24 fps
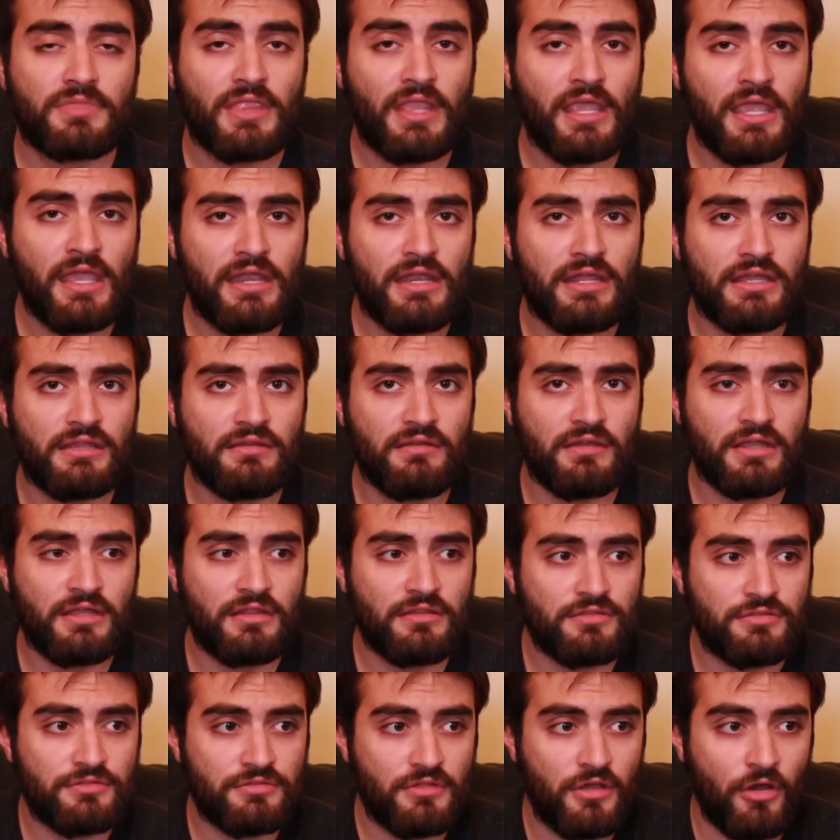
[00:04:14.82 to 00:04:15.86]

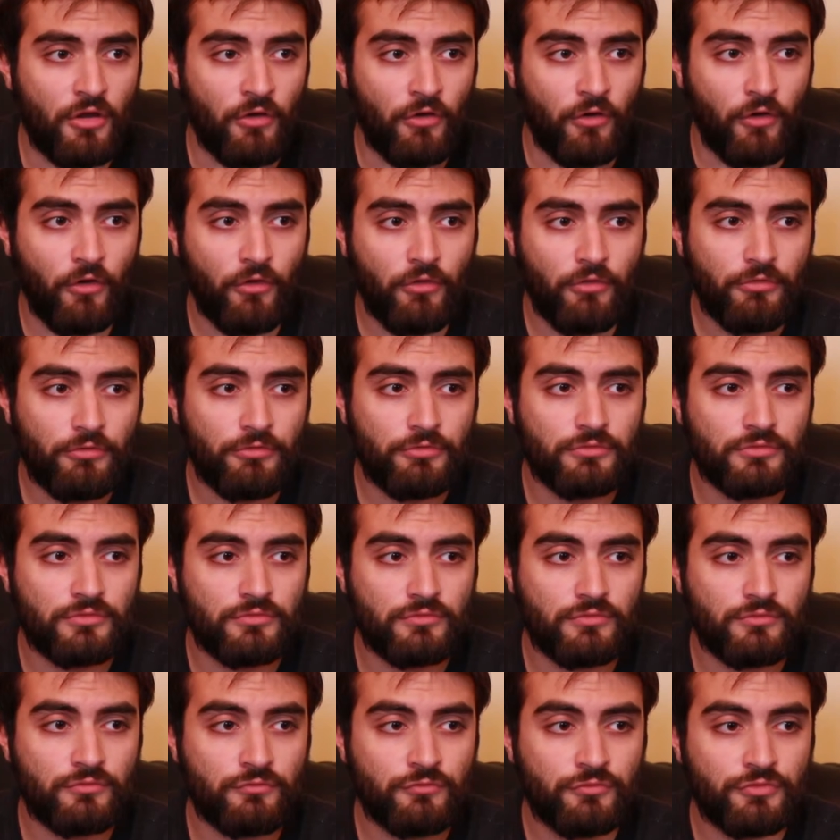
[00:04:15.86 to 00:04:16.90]
And her
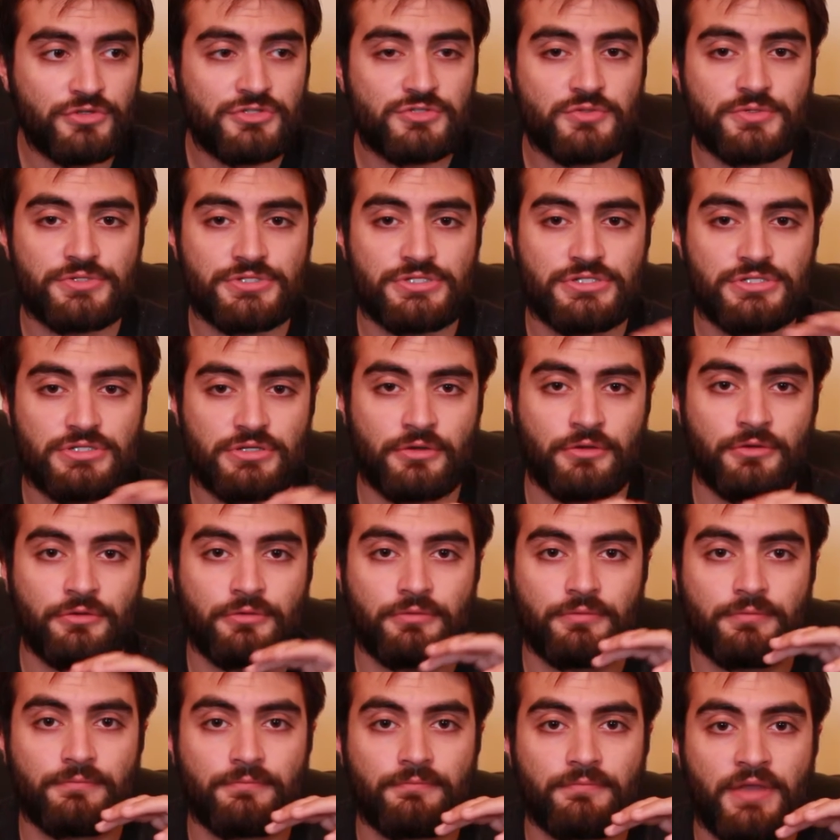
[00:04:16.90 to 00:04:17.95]
resources,
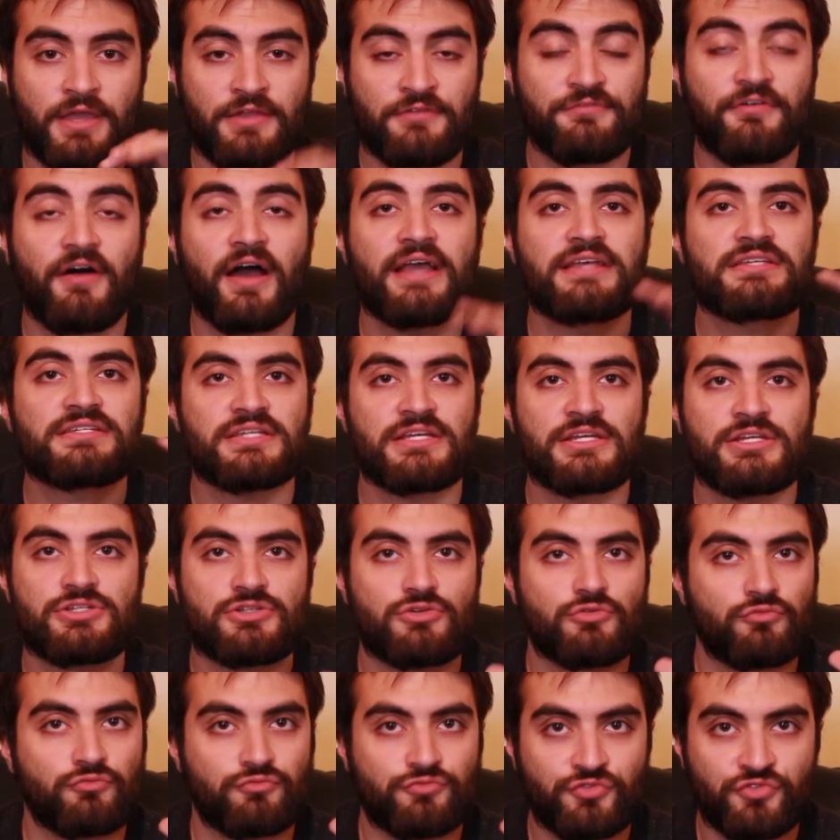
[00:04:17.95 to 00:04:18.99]
her advice
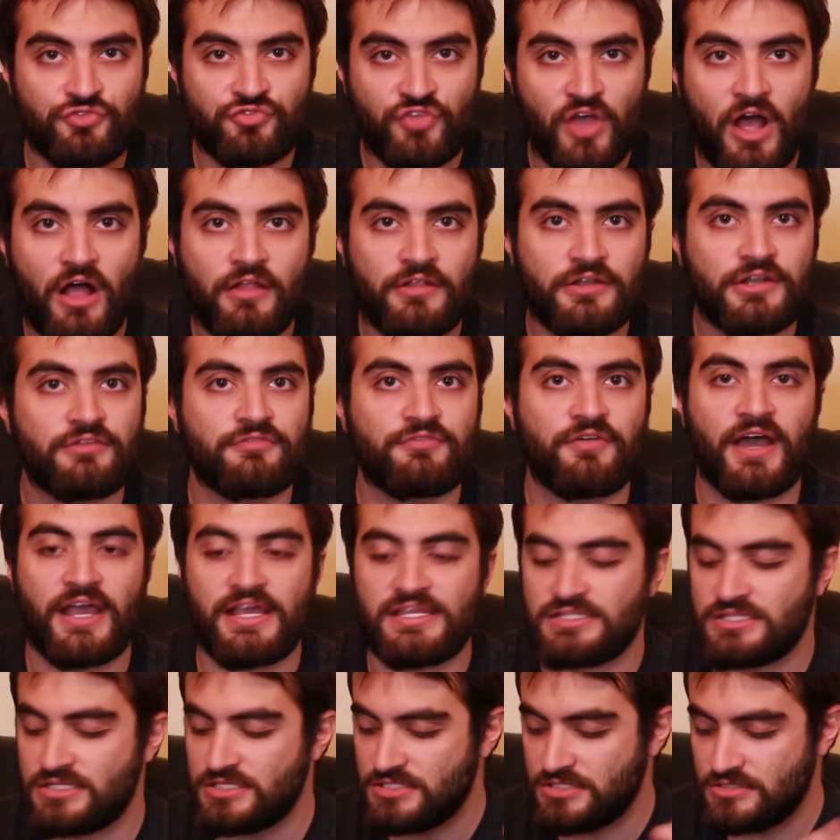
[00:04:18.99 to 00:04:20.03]
is solid
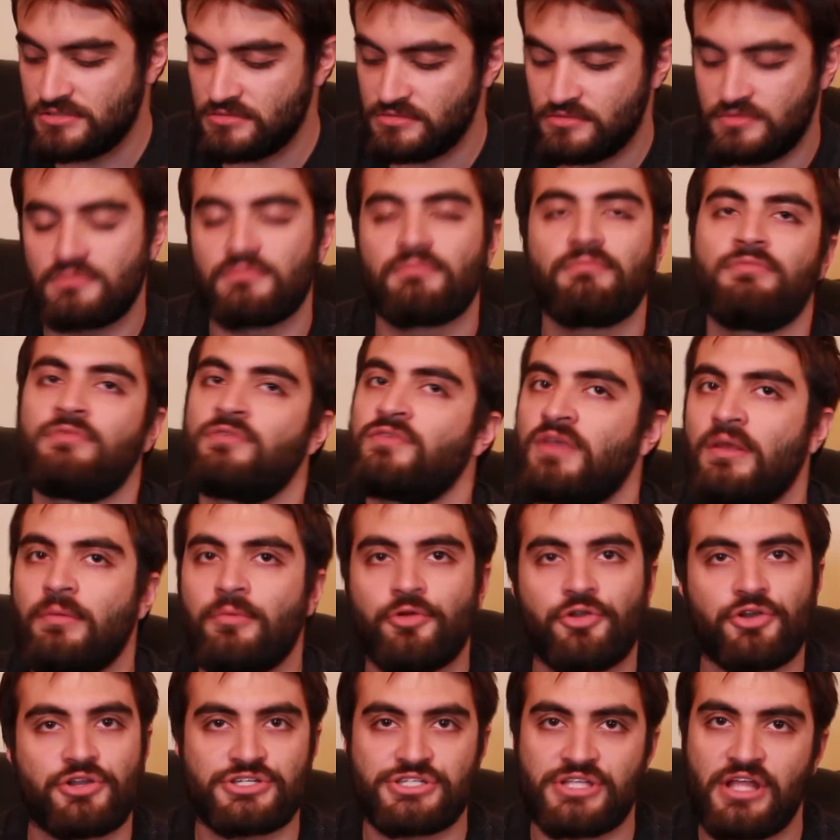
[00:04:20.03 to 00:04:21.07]
advice. It's
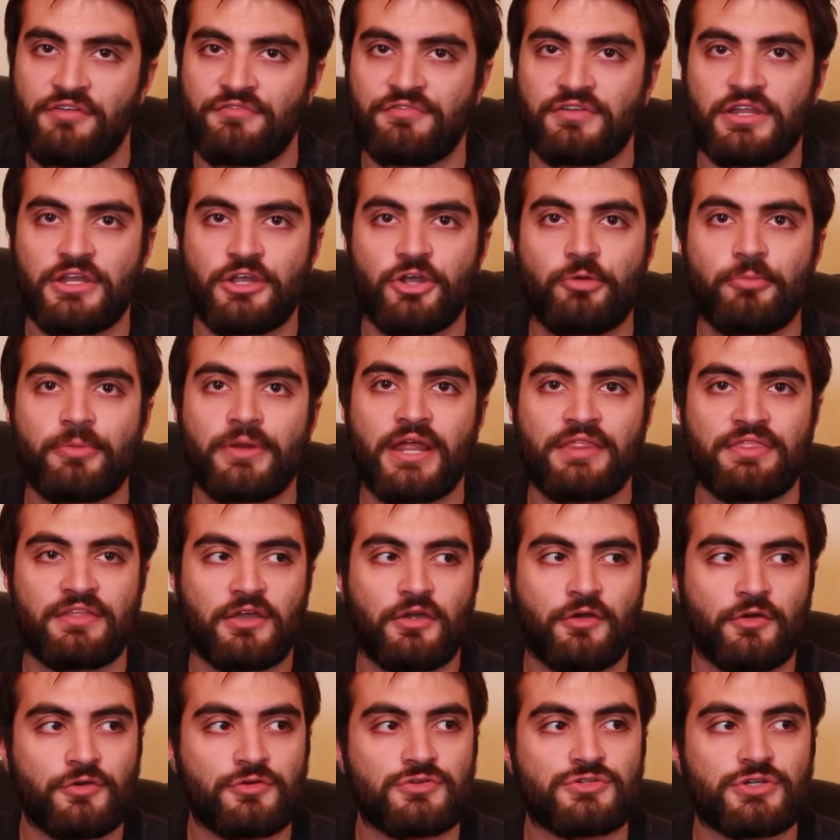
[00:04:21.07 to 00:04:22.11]
similar to stuff in here, but I
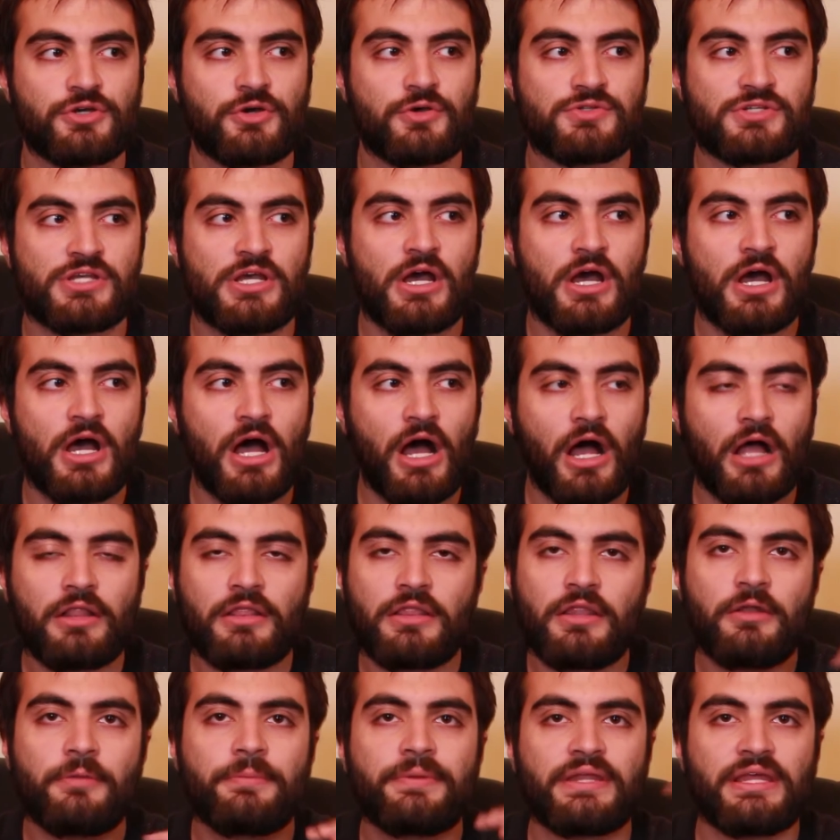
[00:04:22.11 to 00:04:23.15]
think hers goes a
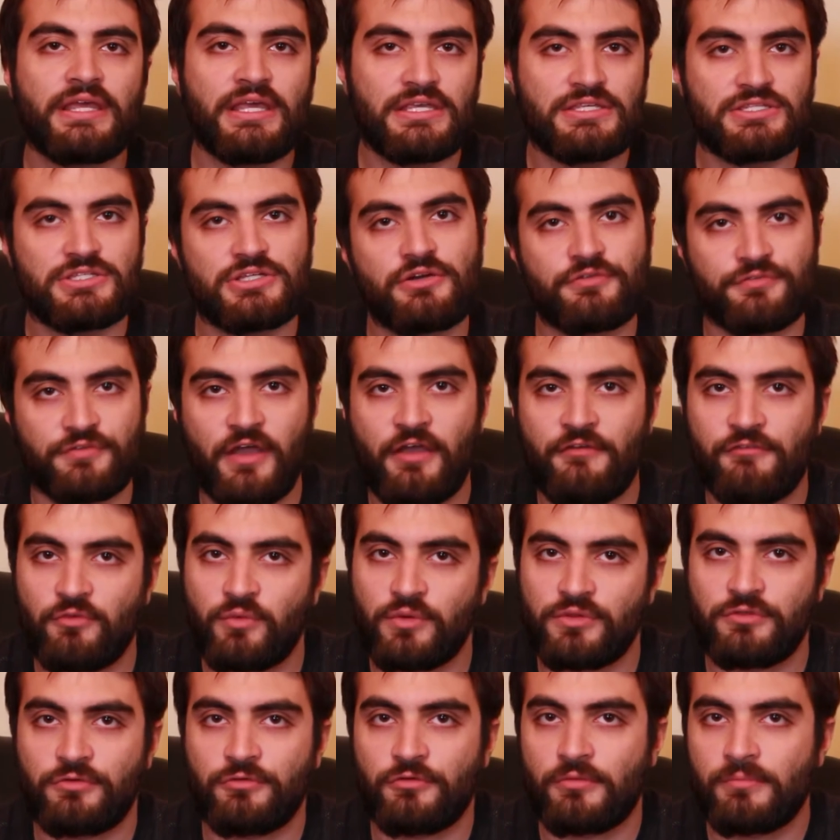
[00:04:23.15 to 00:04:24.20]
little bit easier for
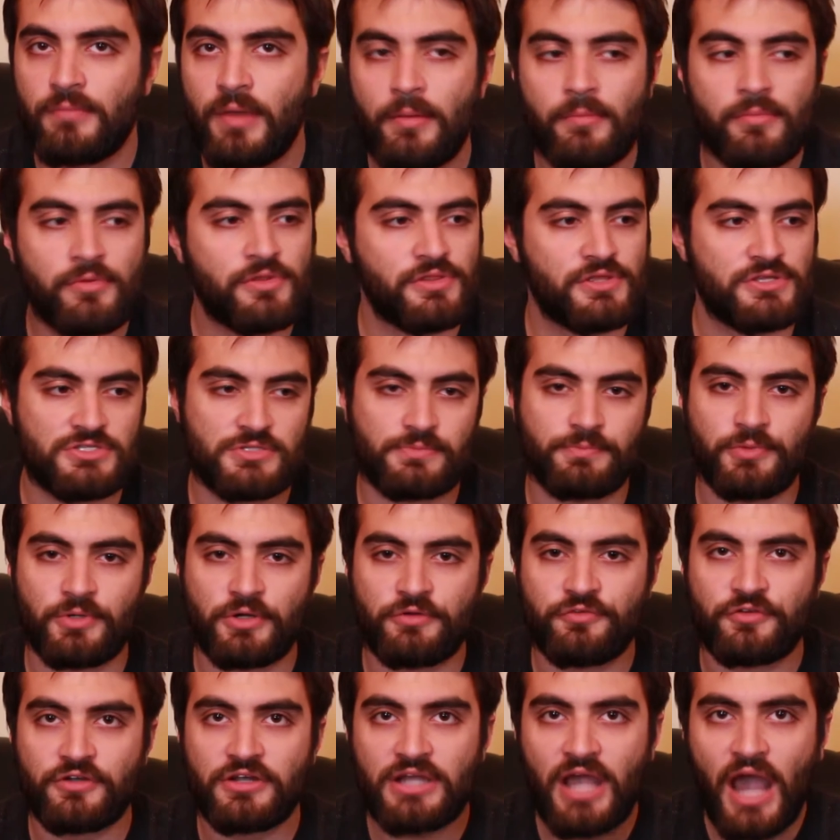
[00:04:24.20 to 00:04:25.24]
everyone to remember. There's a
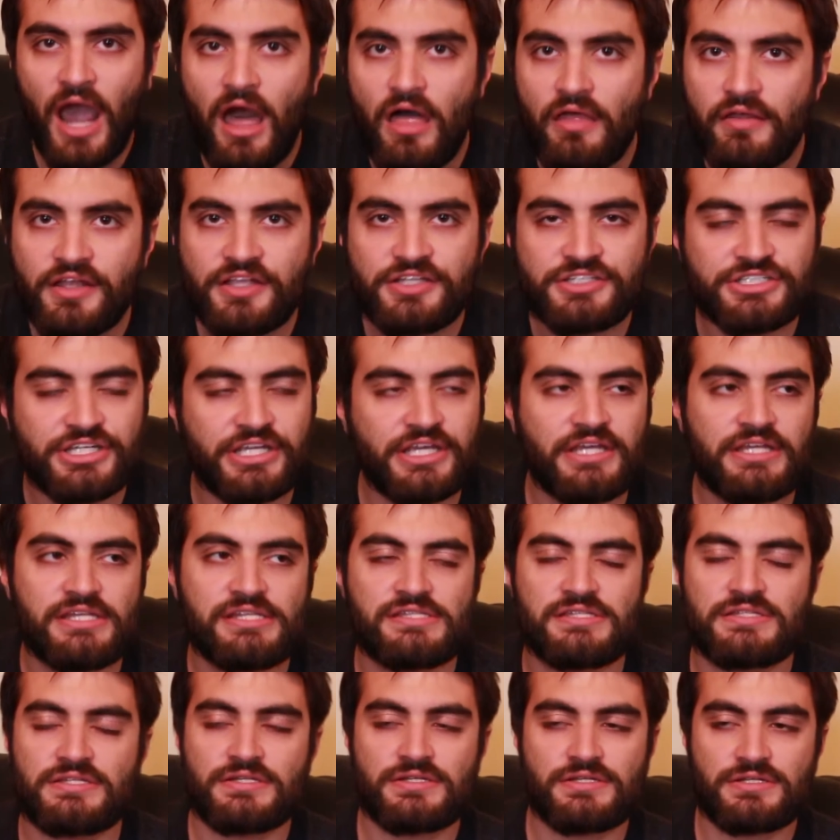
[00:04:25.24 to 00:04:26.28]
book for college
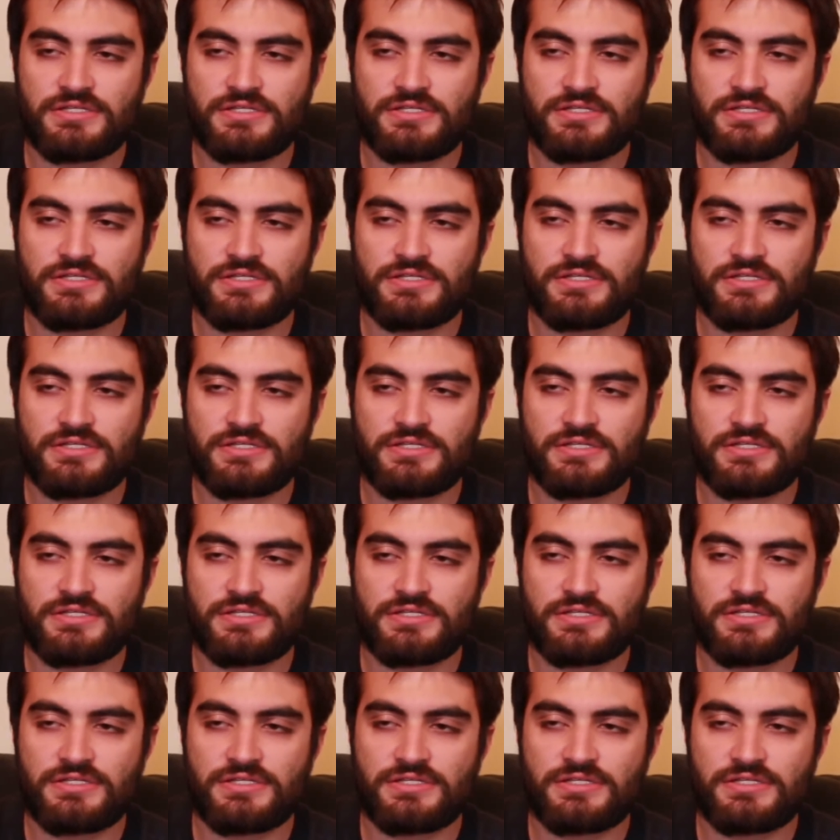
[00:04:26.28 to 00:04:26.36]
kids.